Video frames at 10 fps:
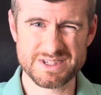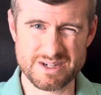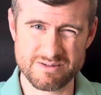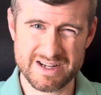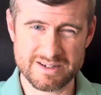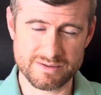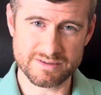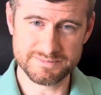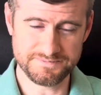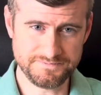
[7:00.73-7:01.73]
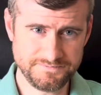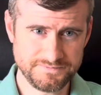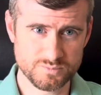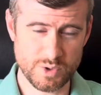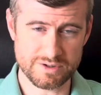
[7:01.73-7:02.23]
any ground.
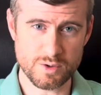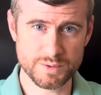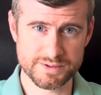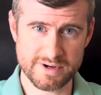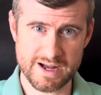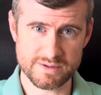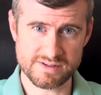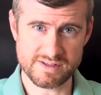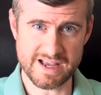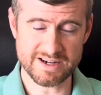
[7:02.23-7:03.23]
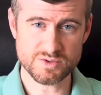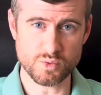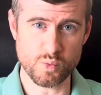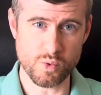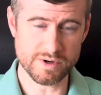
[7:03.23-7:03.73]
What holds ground is the
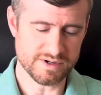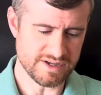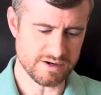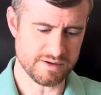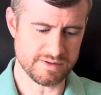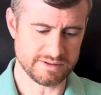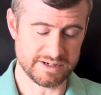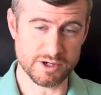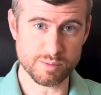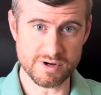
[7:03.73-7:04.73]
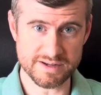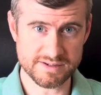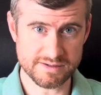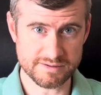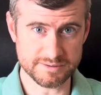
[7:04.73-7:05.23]
actual warranty on the linear
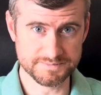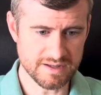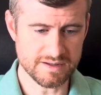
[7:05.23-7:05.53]
processor.